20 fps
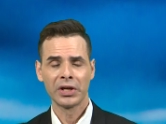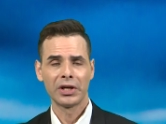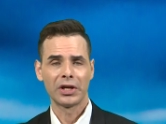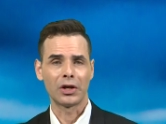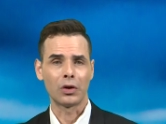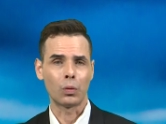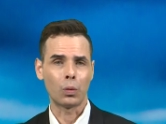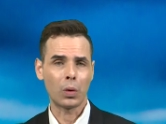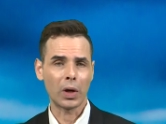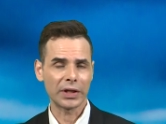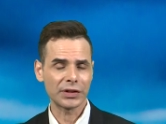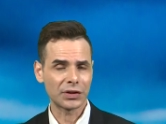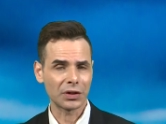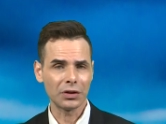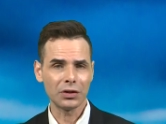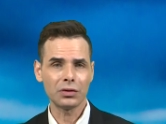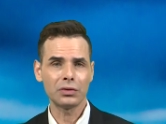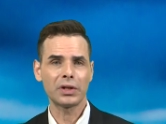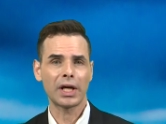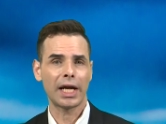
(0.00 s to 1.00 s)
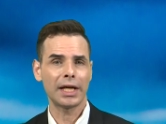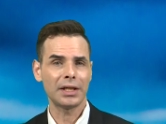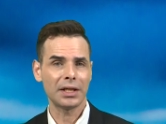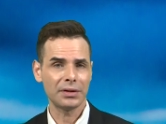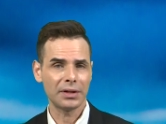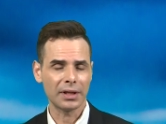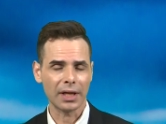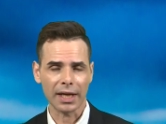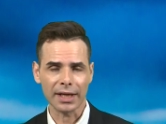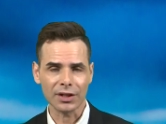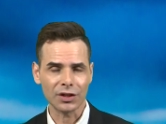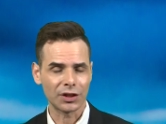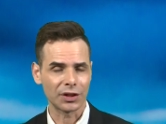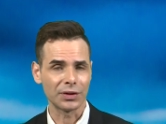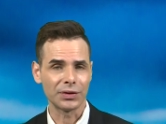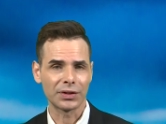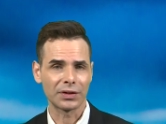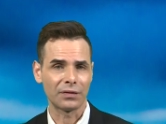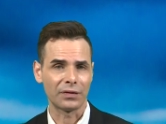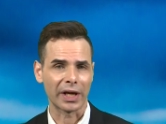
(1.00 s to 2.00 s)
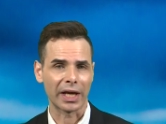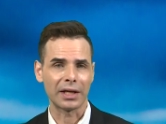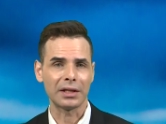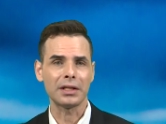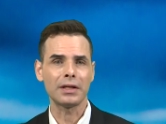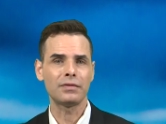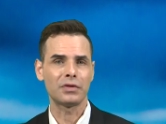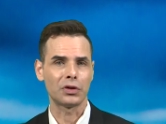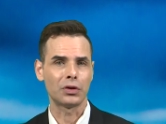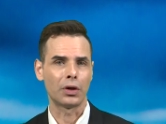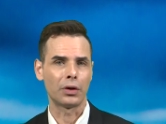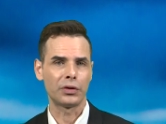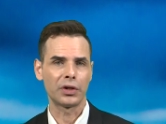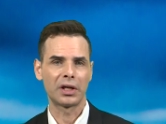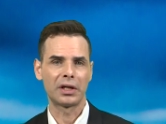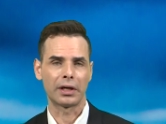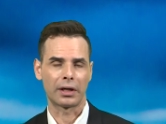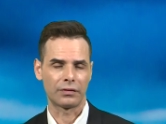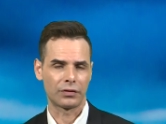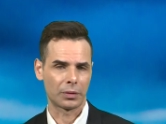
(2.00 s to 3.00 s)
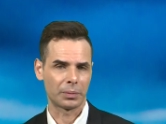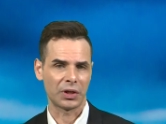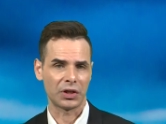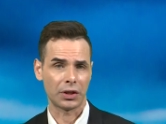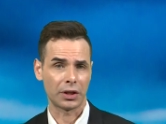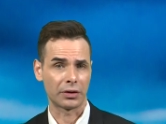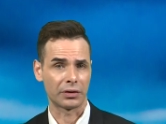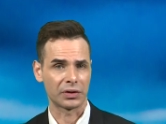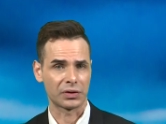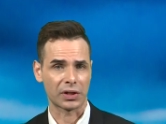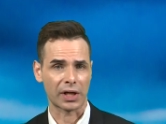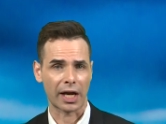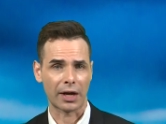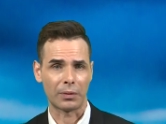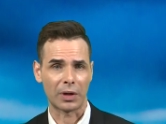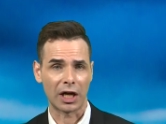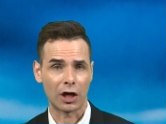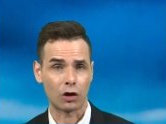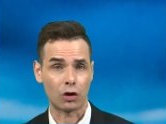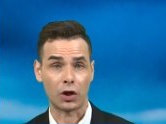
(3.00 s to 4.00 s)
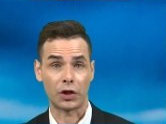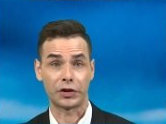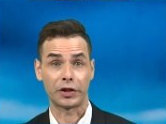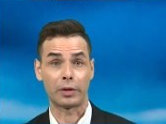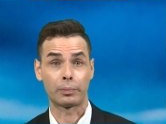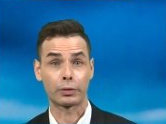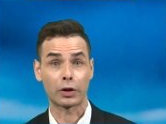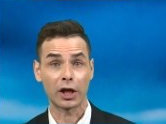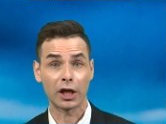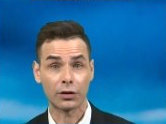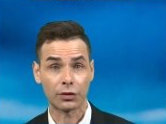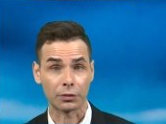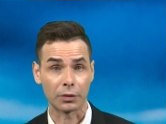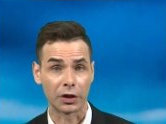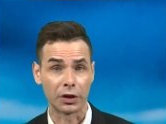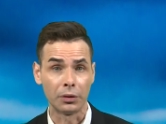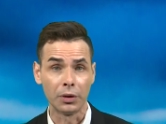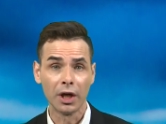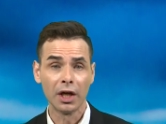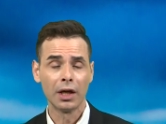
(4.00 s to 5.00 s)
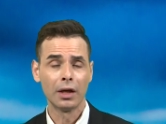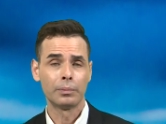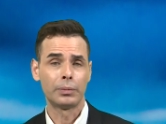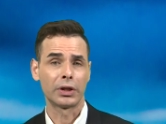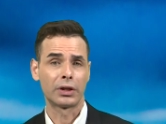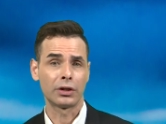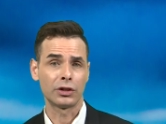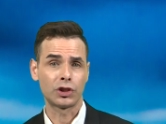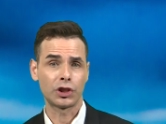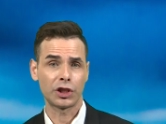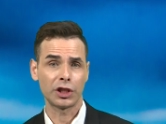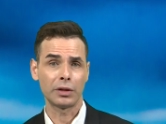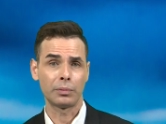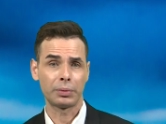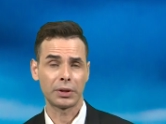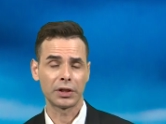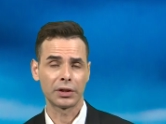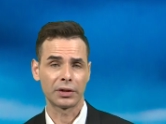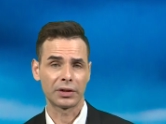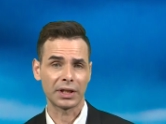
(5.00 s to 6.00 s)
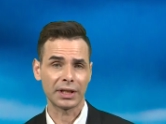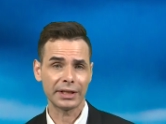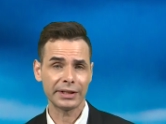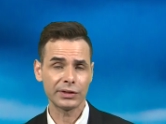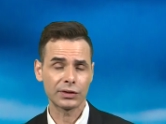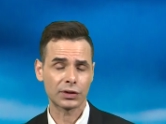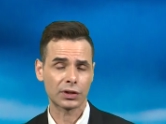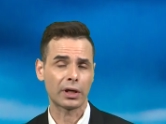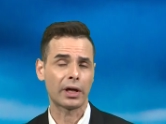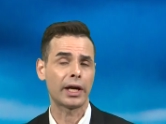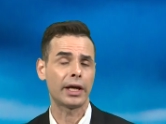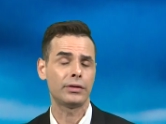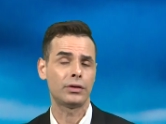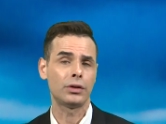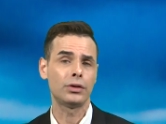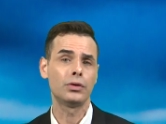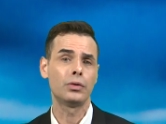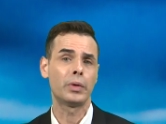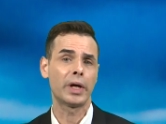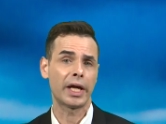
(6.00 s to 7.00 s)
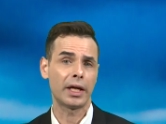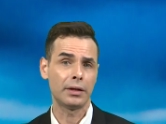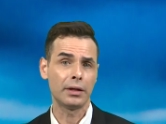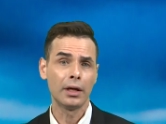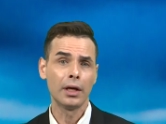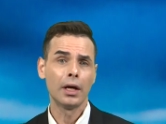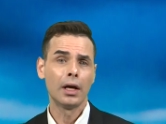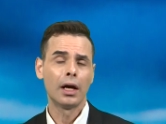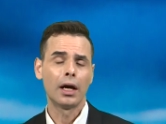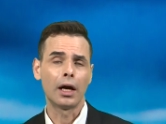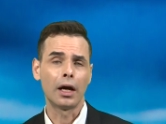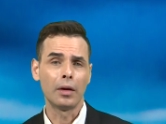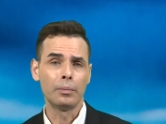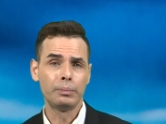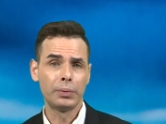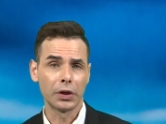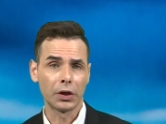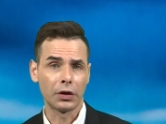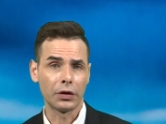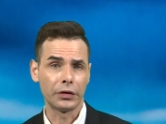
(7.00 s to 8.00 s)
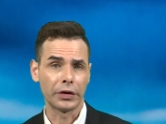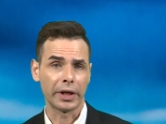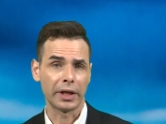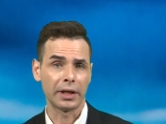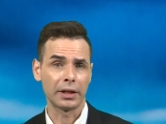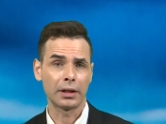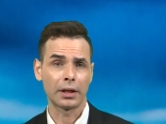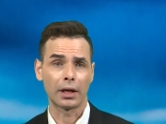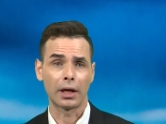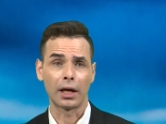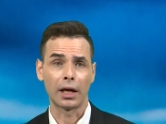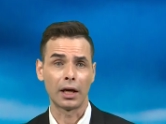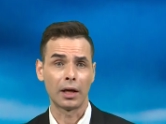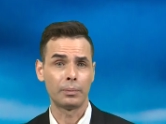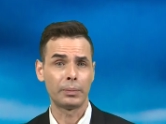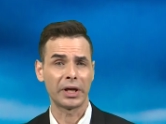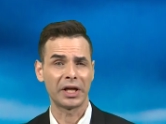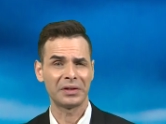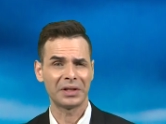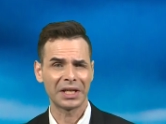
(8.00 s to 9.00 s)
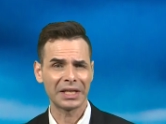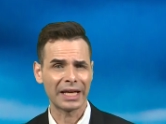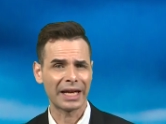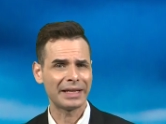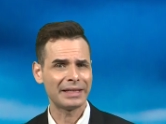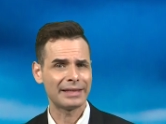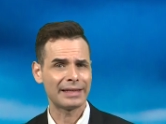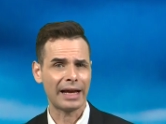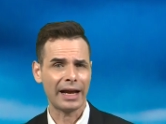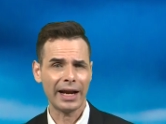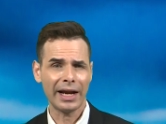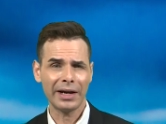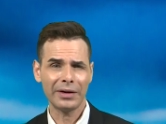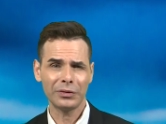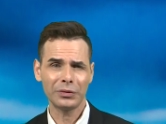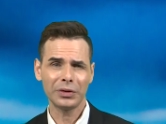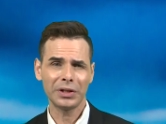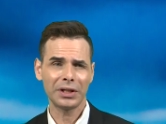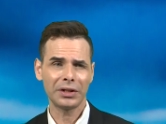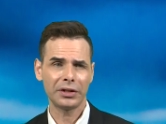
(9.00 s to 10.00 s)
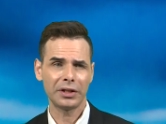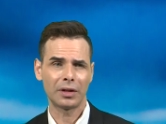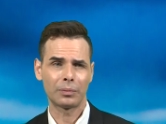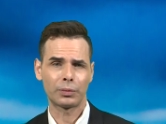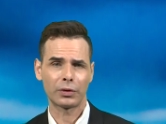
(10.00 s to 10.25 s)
It wasn't a United Nations event, even though the government here in Taiwan called it a breakthrough because she appeared inside the UN uh, building. Uh, but again, not really a